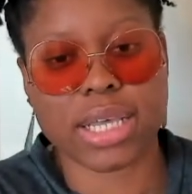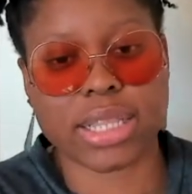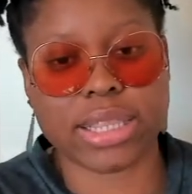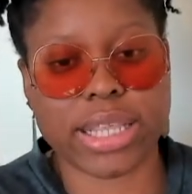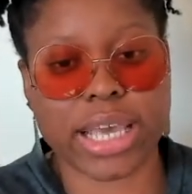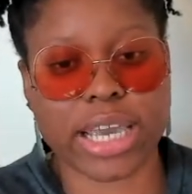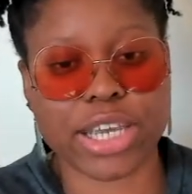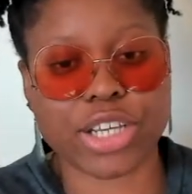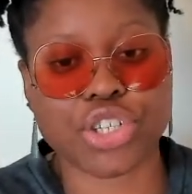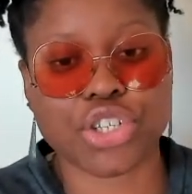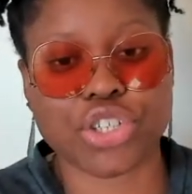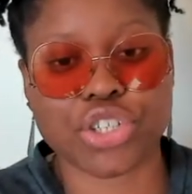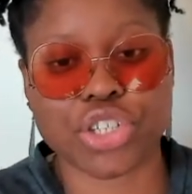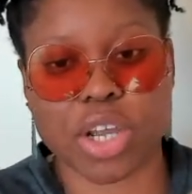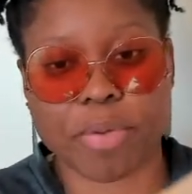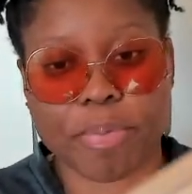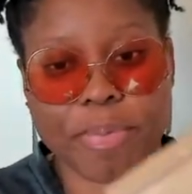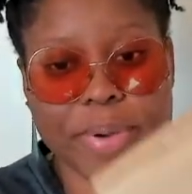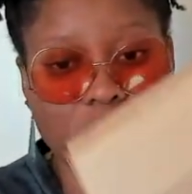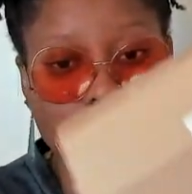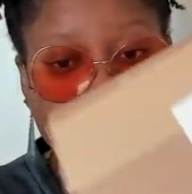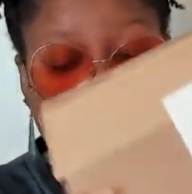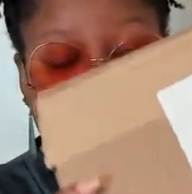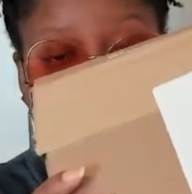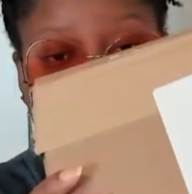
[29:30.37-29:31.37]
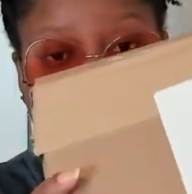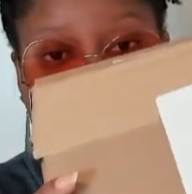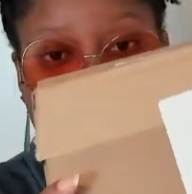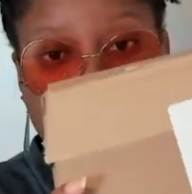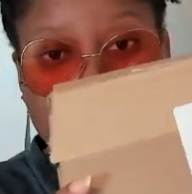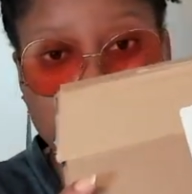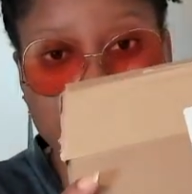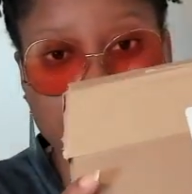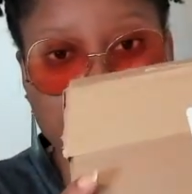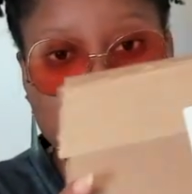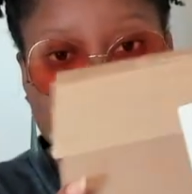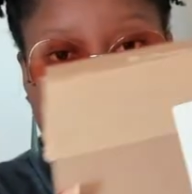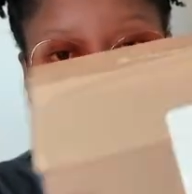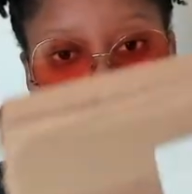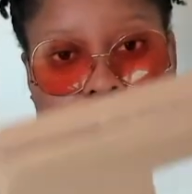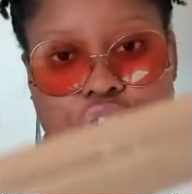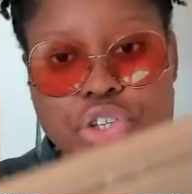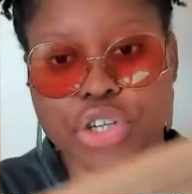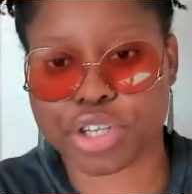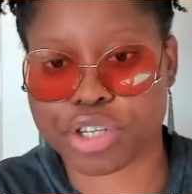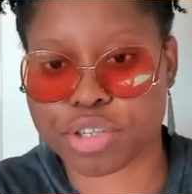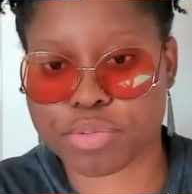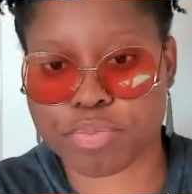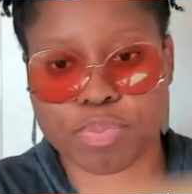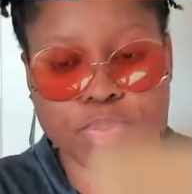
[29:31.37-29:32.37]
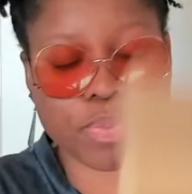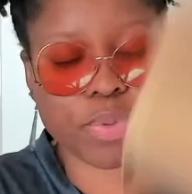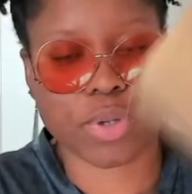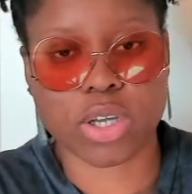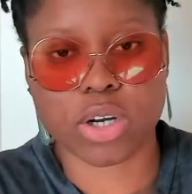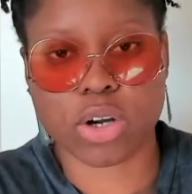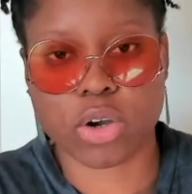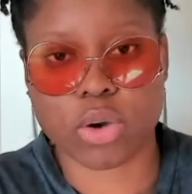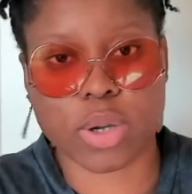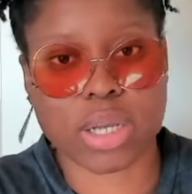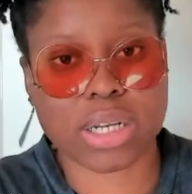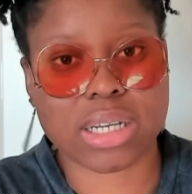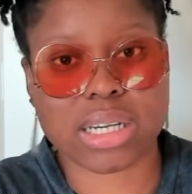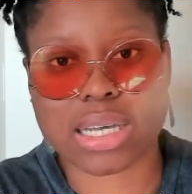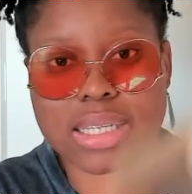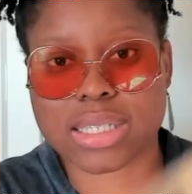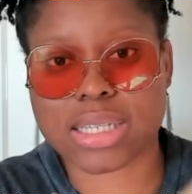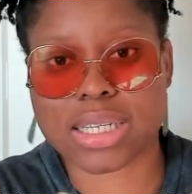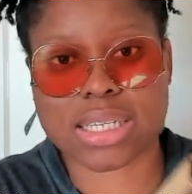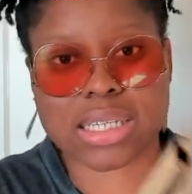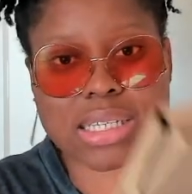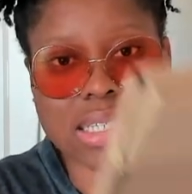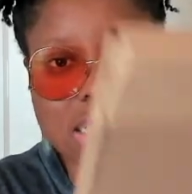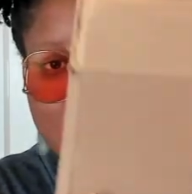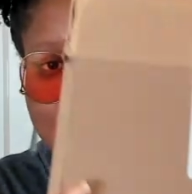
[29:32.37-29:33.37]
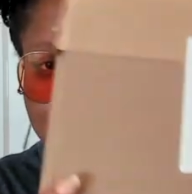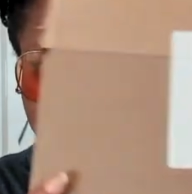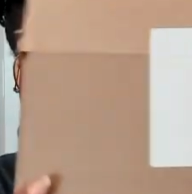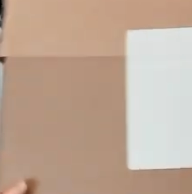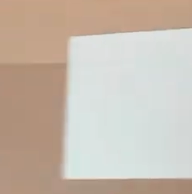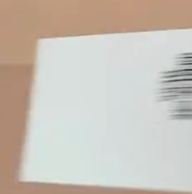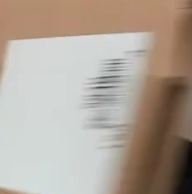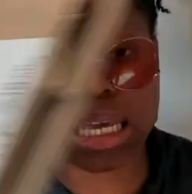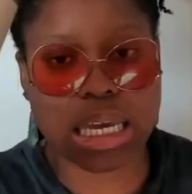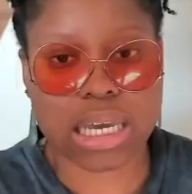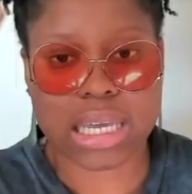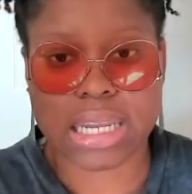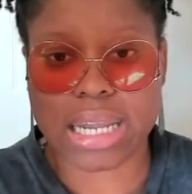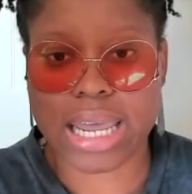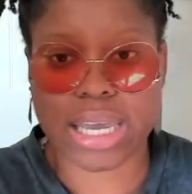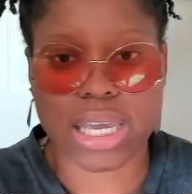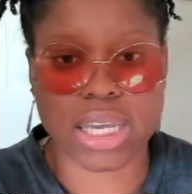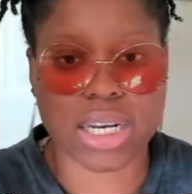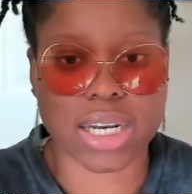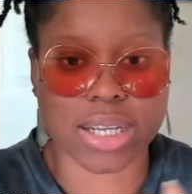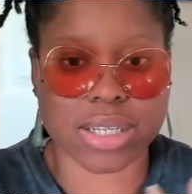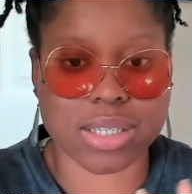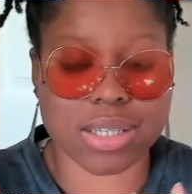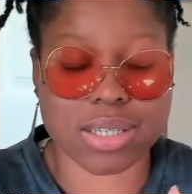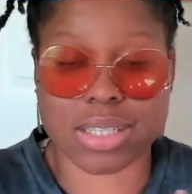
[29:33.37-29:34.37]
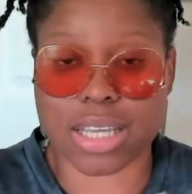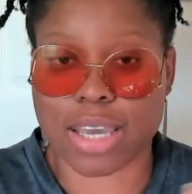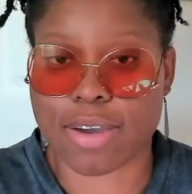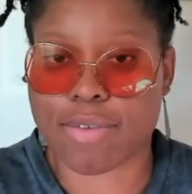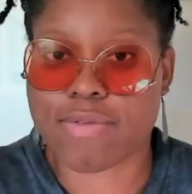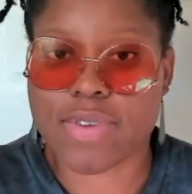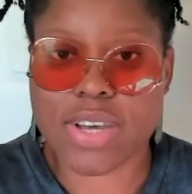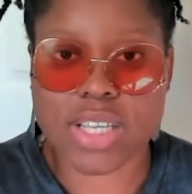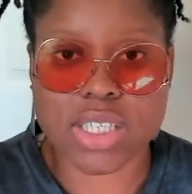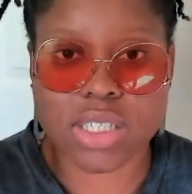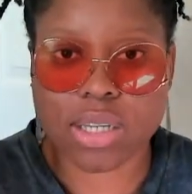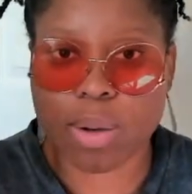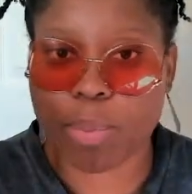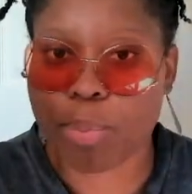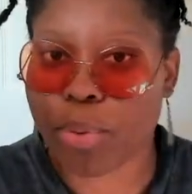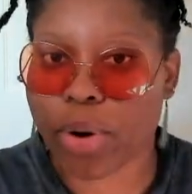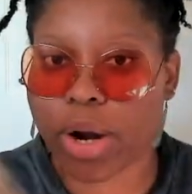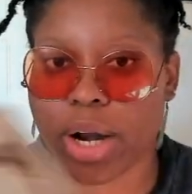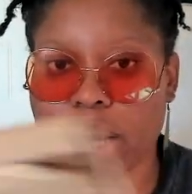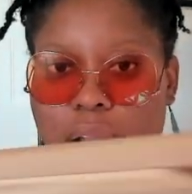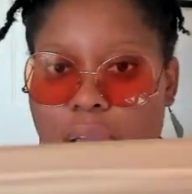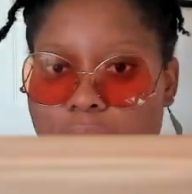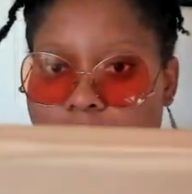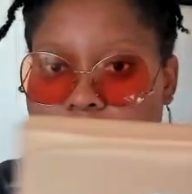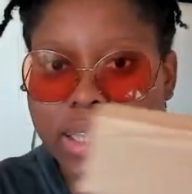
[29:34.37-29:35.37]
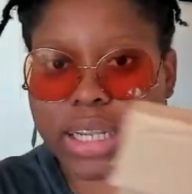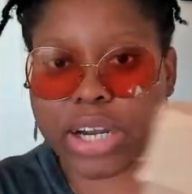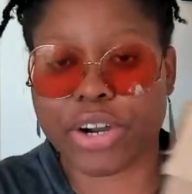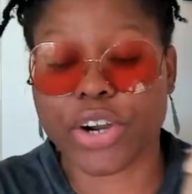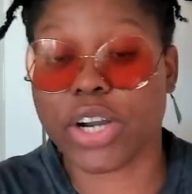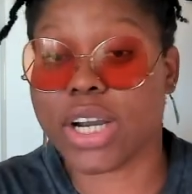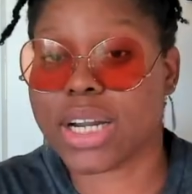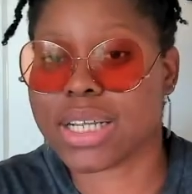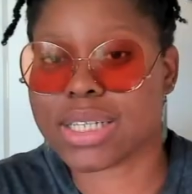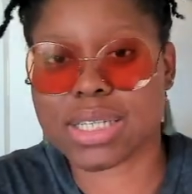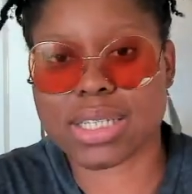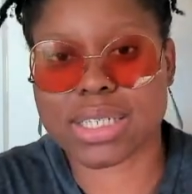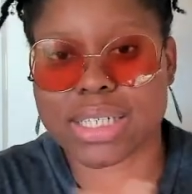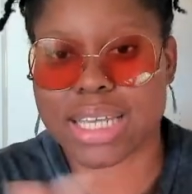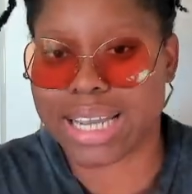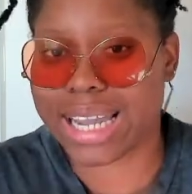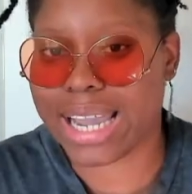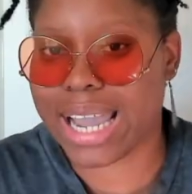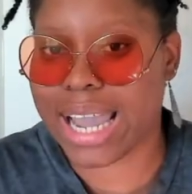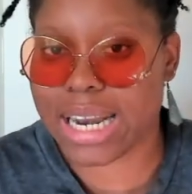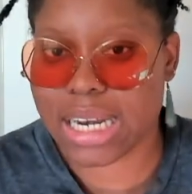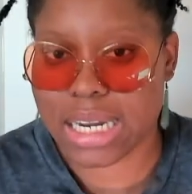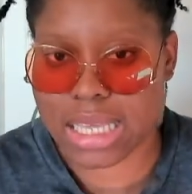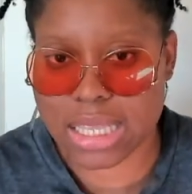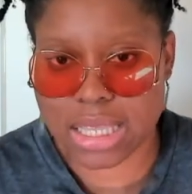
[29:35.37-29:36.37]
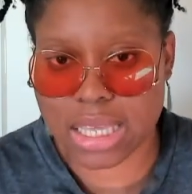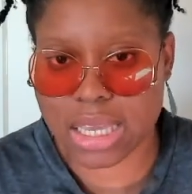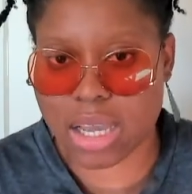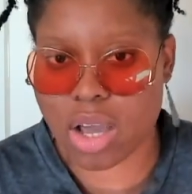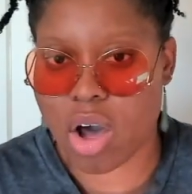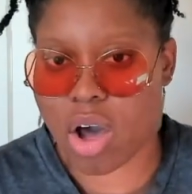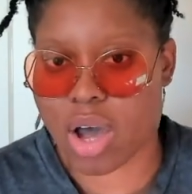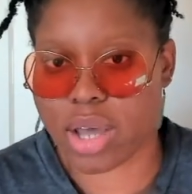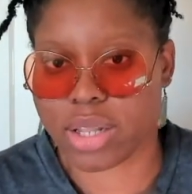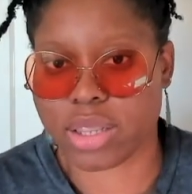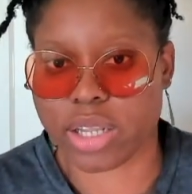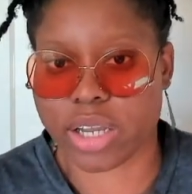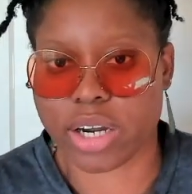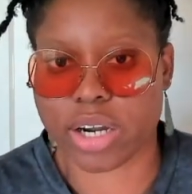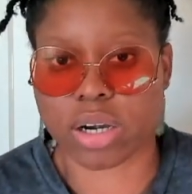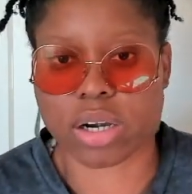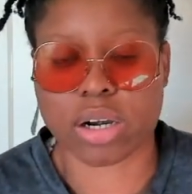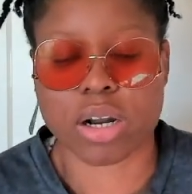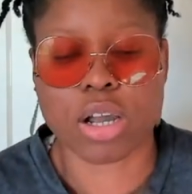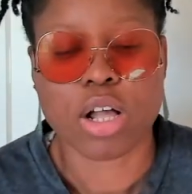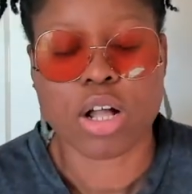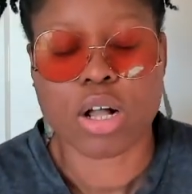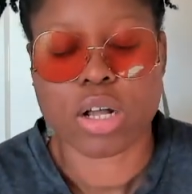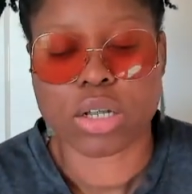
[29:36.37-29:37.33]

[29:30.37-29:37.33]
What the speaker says: they ship it with just, you know, it doesn't say any, like it doesn't say Vistaprint on there. It doesn't say anything on there.